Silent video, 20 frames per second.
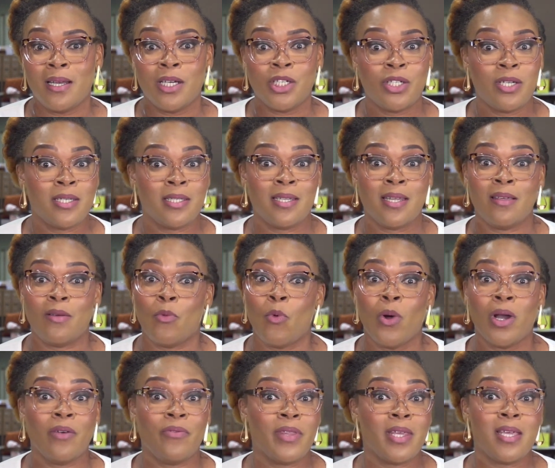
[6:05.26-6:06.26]
Taylor. She's
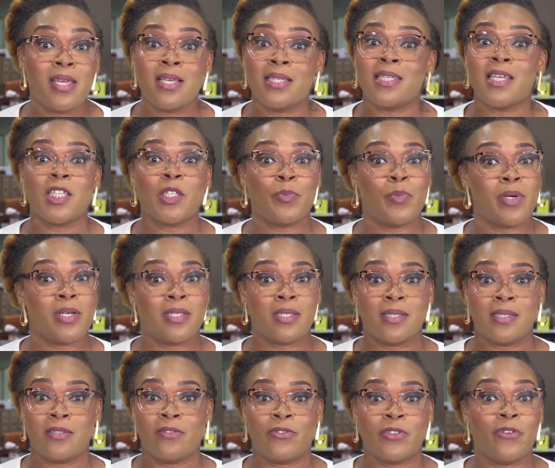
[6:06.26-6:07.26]
one of the easiest
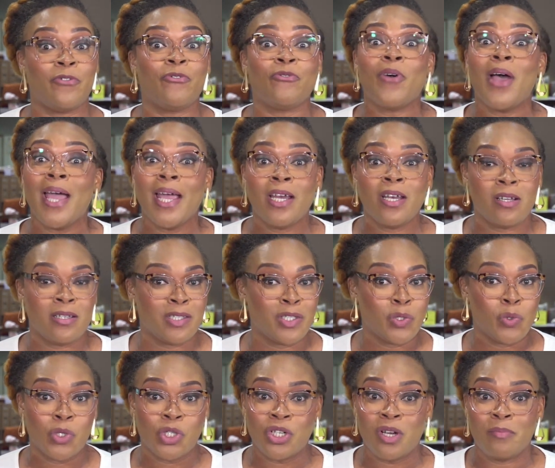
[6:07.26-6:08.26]
persons to find on
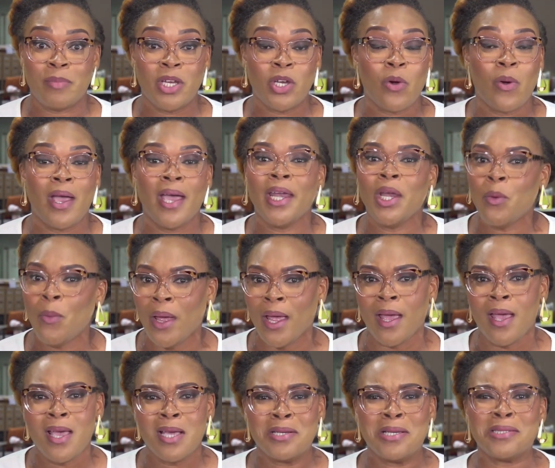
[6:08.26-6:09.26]
social media or
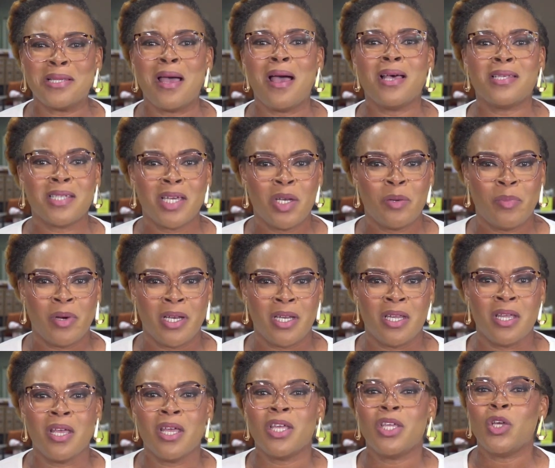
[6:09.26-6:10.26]
anywhere. Just ask
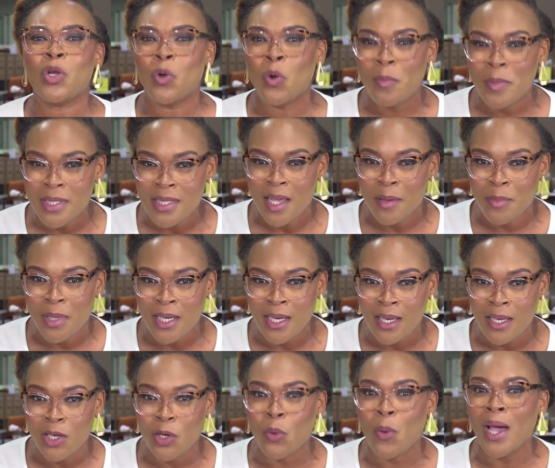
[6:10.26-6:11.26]
anybody, you know Miss
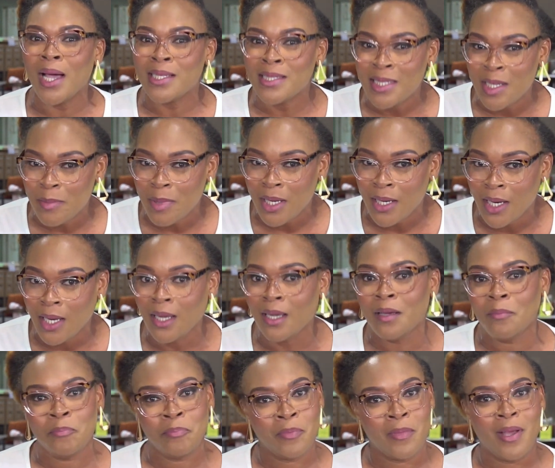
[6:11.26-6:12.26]
Abeni, you know Auntie Beanie,
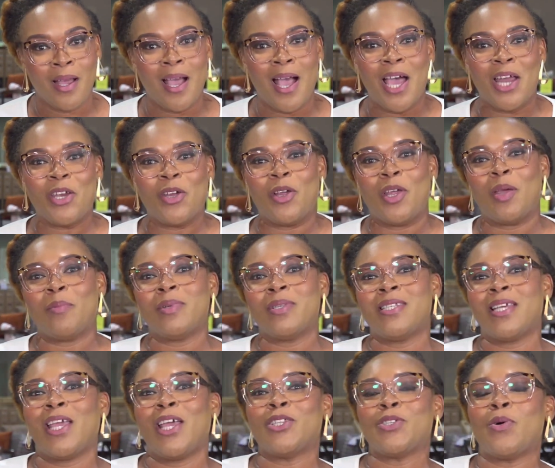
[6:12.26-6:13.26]
and you're able
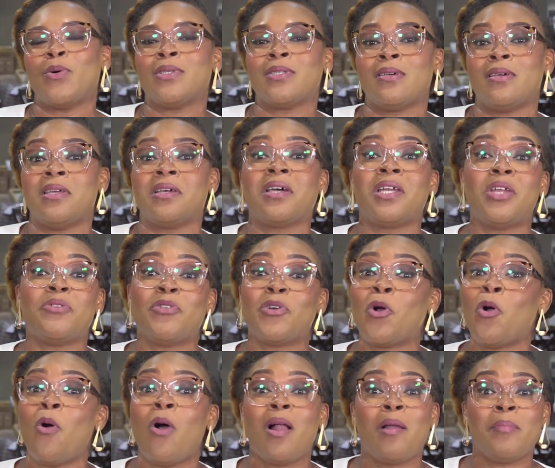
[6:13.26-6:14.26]
to get on. So you could even
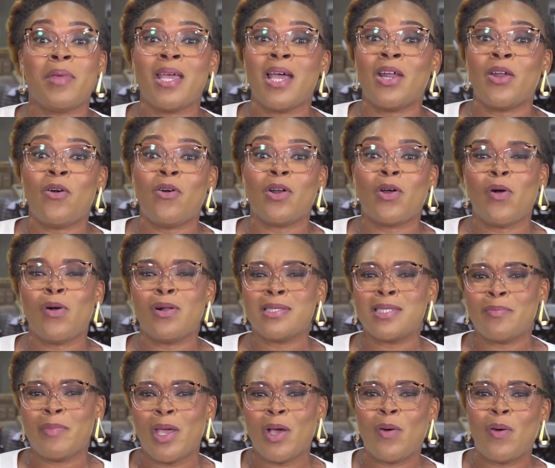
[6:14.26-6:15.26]
call me and I'll call
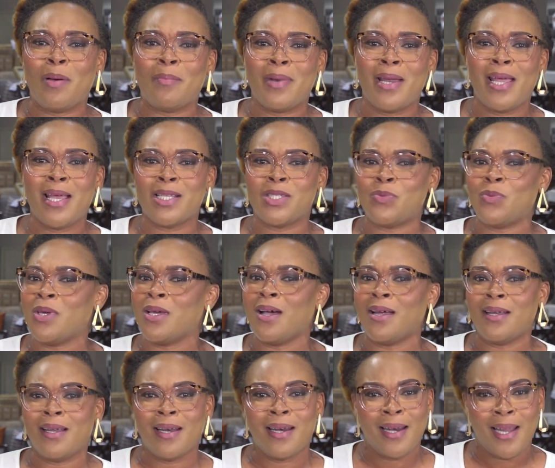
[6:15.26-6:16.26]
Tobago updates. We
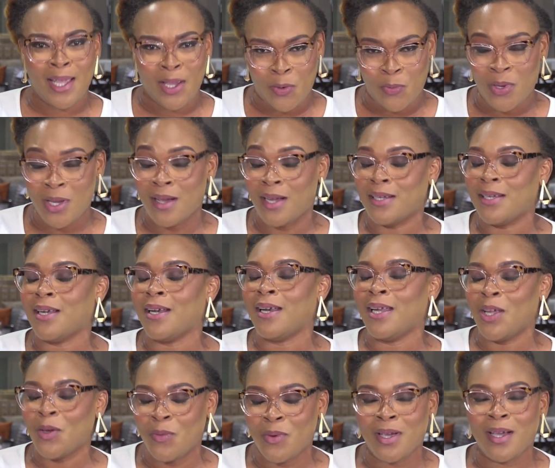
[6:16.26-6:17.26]
got the link, we got the
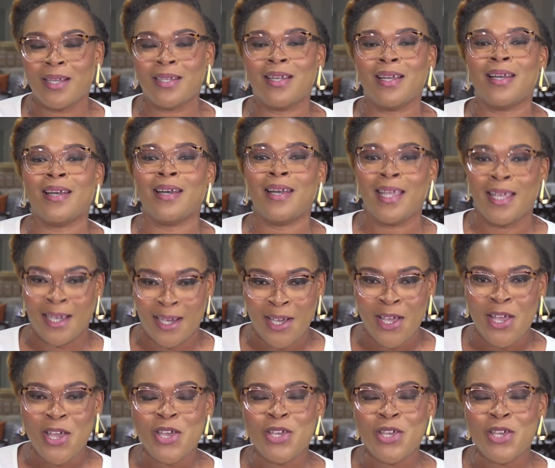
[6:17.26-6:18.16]
link, we got the link.